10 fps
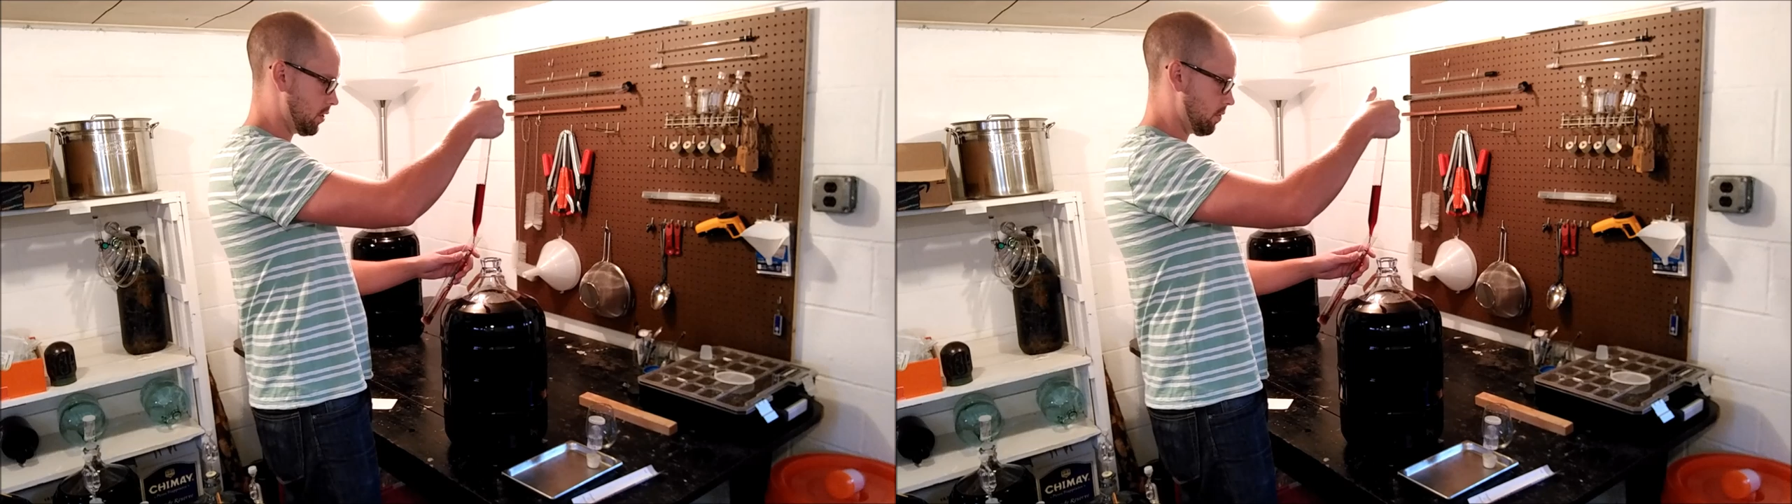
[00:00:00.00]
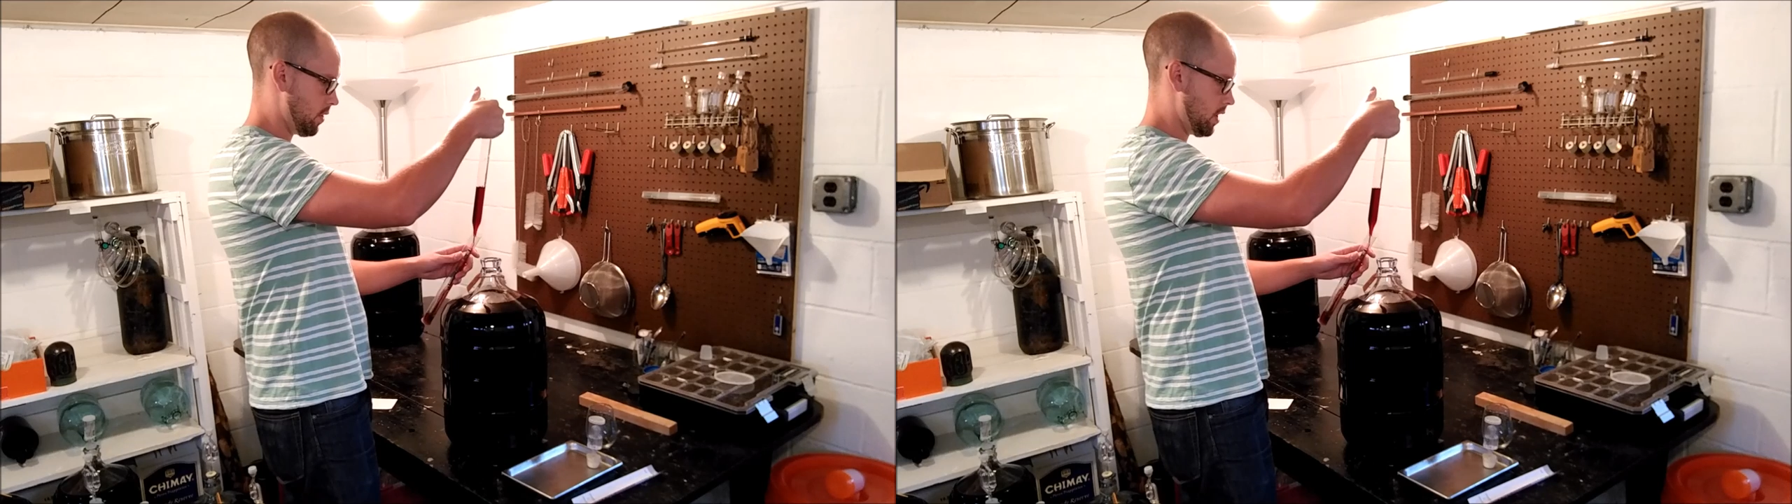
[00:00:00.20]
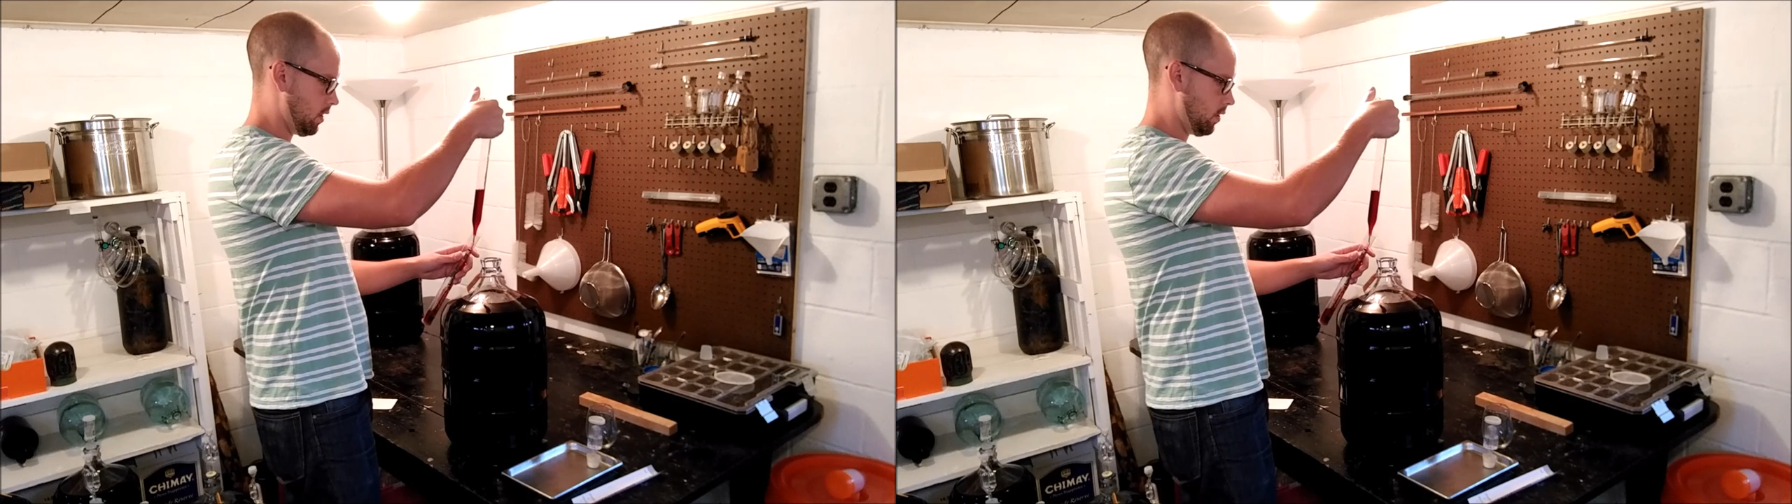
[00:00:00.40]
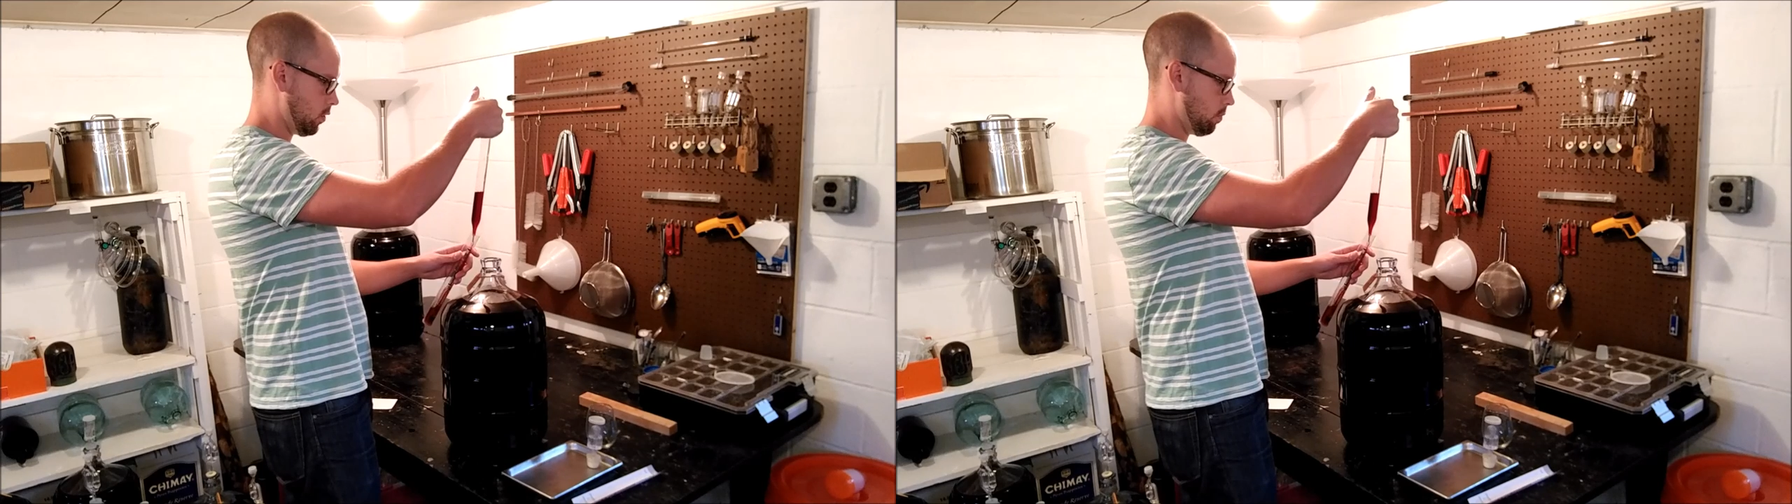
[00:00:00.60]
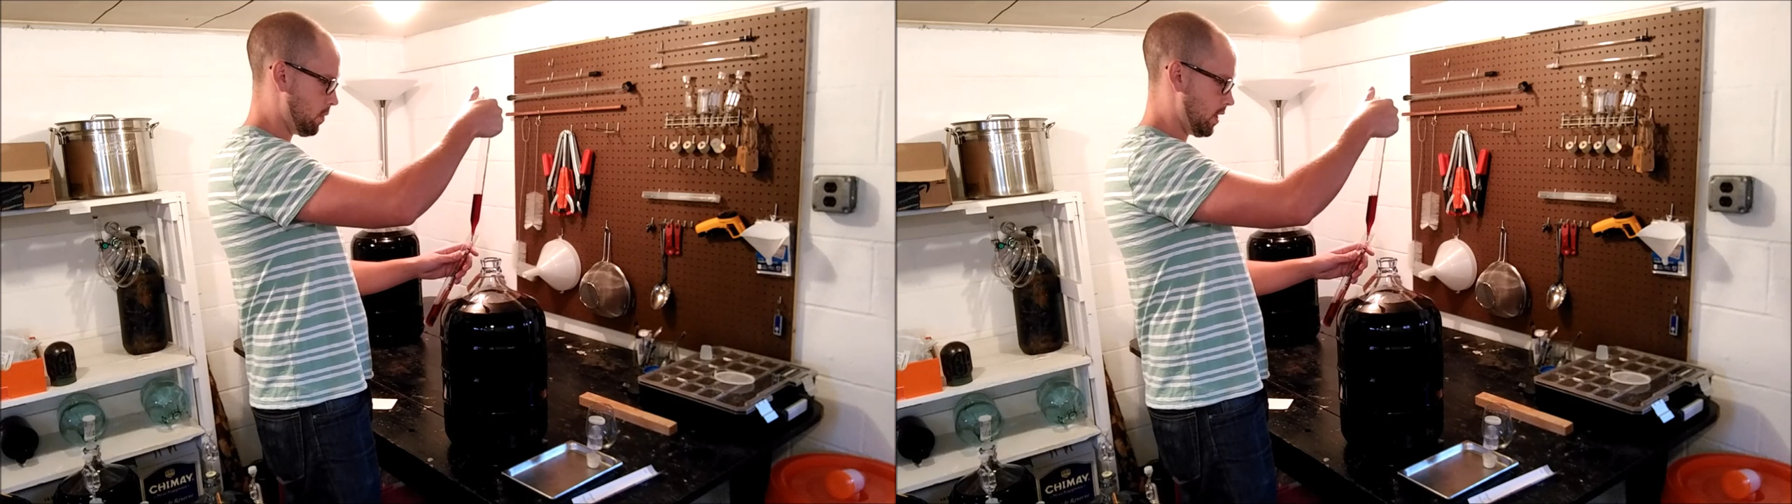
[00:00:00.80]
is going to read a
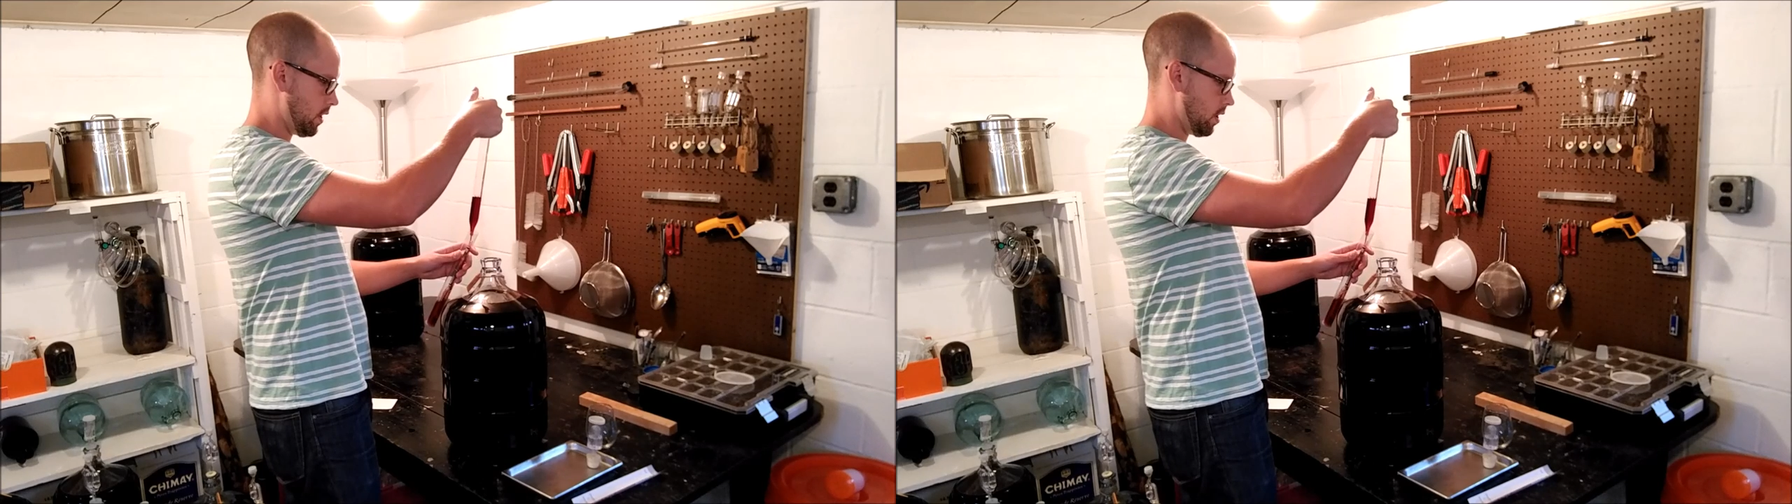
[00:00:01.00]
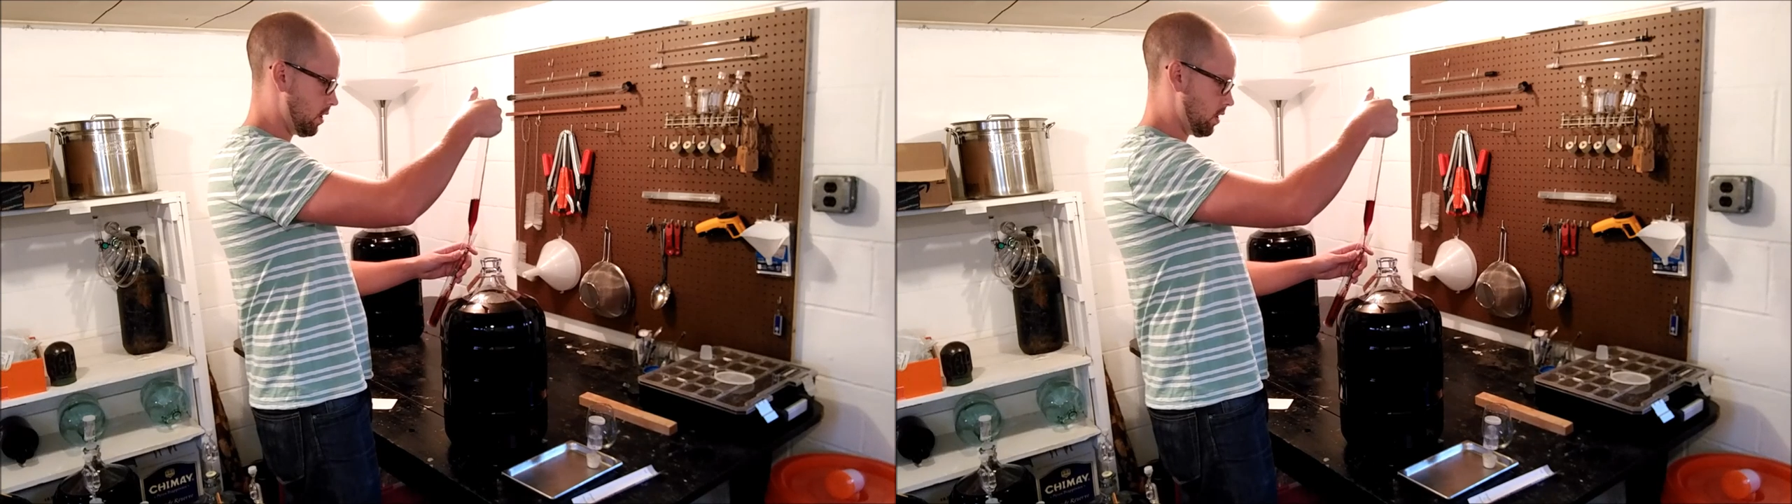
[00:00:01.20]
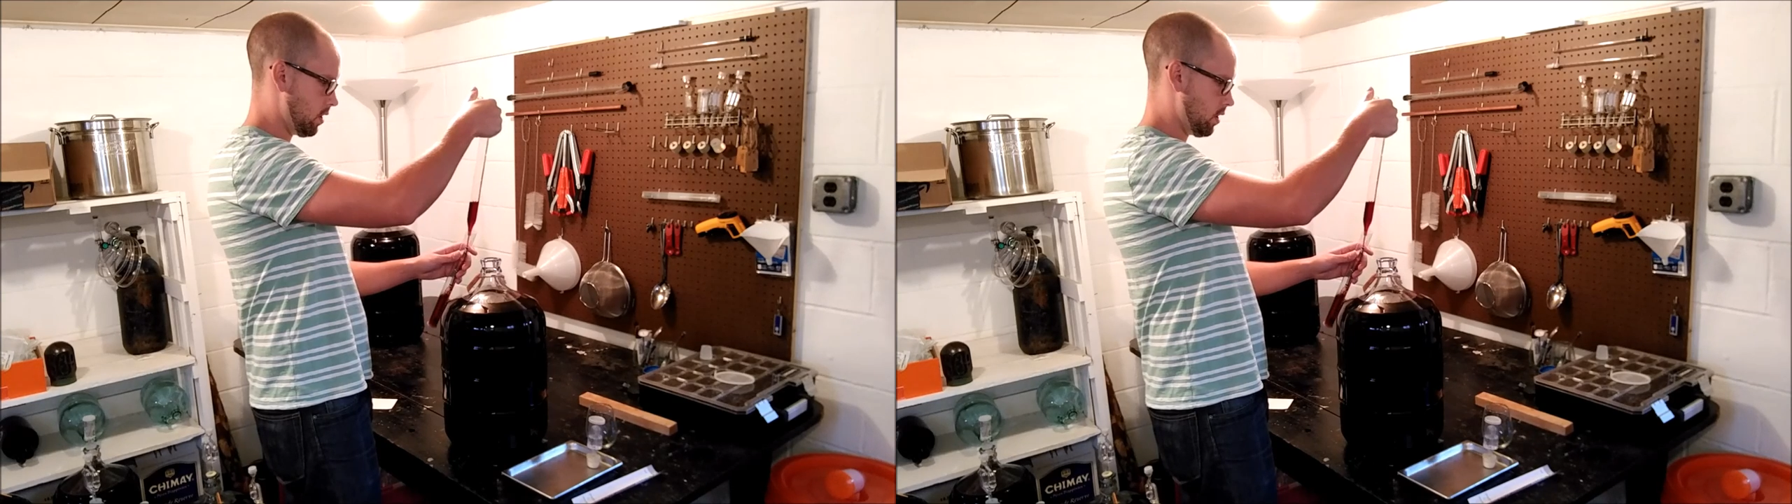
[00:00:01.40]
little bit